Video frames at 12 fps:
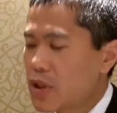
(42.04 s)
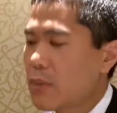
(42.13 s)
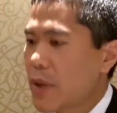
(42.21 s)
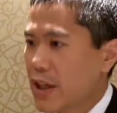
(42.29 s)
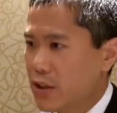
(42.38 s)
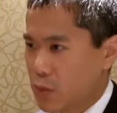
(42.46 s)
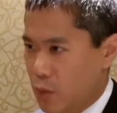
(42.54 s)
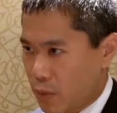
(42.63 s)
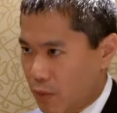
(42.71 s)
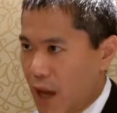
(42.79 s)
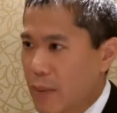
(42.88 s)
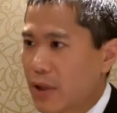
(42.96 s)
some patients with
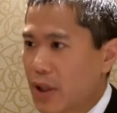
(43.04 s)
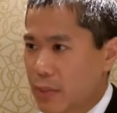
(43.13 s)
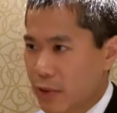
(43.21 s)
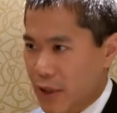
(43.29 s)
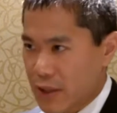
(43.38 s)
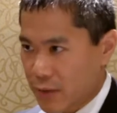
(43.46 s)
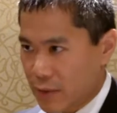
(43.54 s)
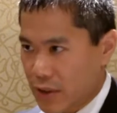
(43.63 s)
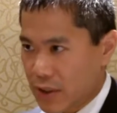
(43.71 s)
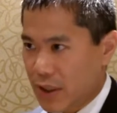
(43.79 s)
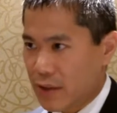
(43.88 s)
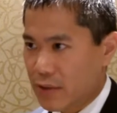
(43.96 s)
rapidly progressive
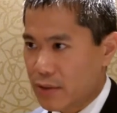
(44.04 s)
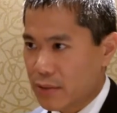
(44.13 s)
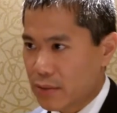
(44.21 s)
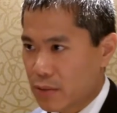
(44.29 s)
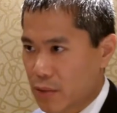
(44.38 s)
disease